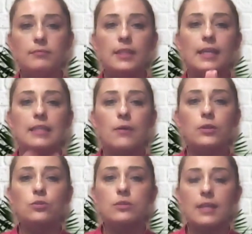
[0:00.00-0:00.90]
And I
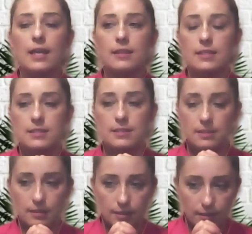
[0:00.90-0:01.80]
want to take this
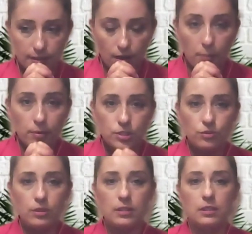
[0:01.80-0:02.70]

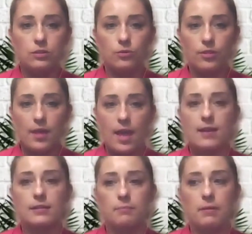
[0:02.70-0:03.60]
opportunity to
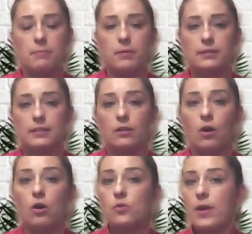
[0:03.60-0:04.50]
thank the people that
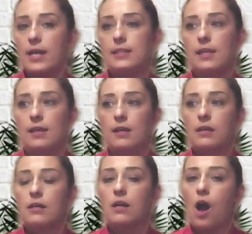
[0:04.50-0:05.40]
already
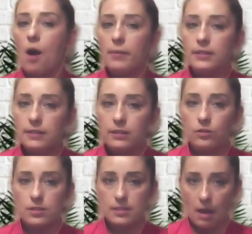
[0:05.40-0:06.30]
commented
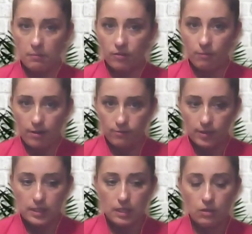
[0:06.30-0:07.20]
on some of my
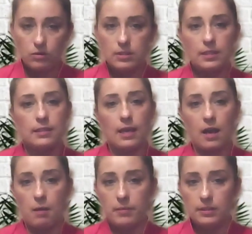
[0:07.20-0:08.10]
videos, and I
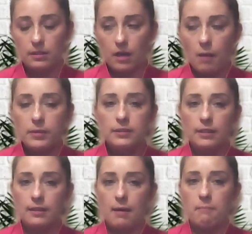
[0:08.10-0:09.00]

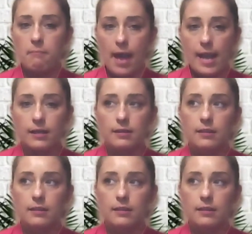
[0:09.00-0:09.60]
commented them back.